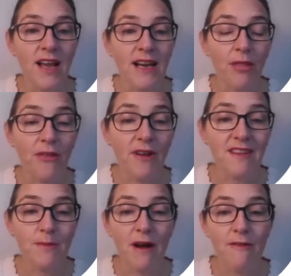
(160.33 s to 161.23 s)
Now 3 to
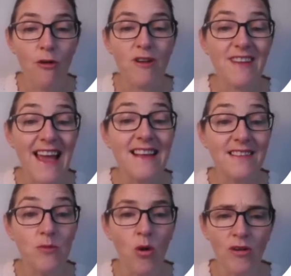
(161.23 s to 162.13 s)
the power 4 is
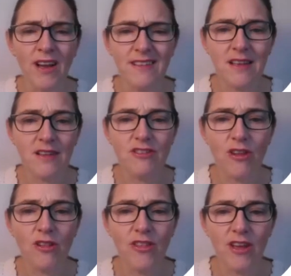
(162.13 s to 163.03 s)
81. That's the
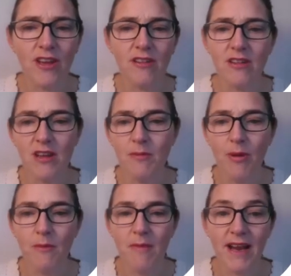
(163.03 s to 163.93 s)
result that you
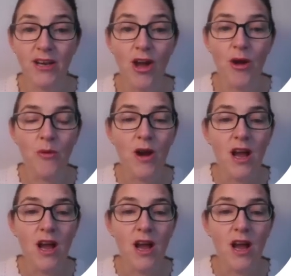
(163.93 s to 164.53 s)
probably might know.